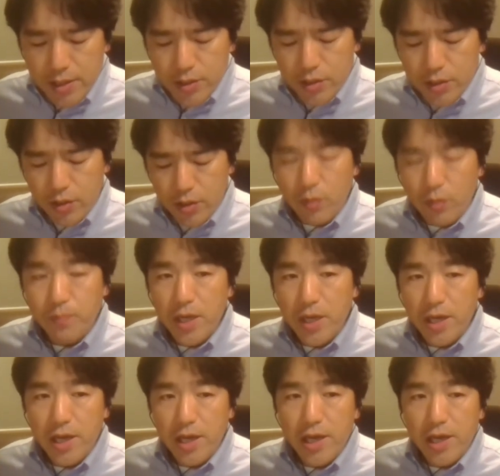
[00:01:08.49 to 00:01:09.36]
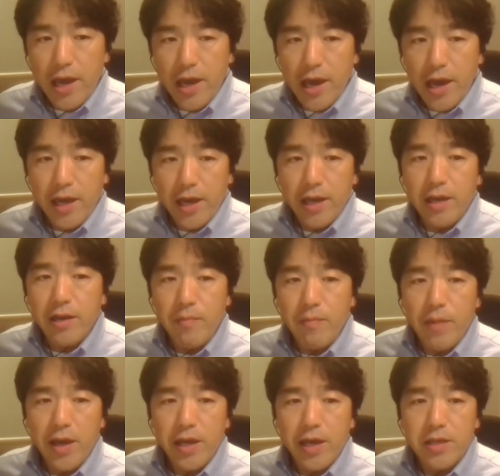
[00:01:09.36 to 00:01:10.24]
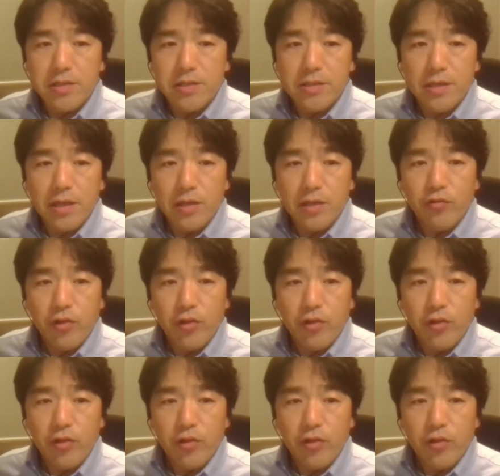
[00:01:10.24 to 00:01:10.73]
So PEA remains a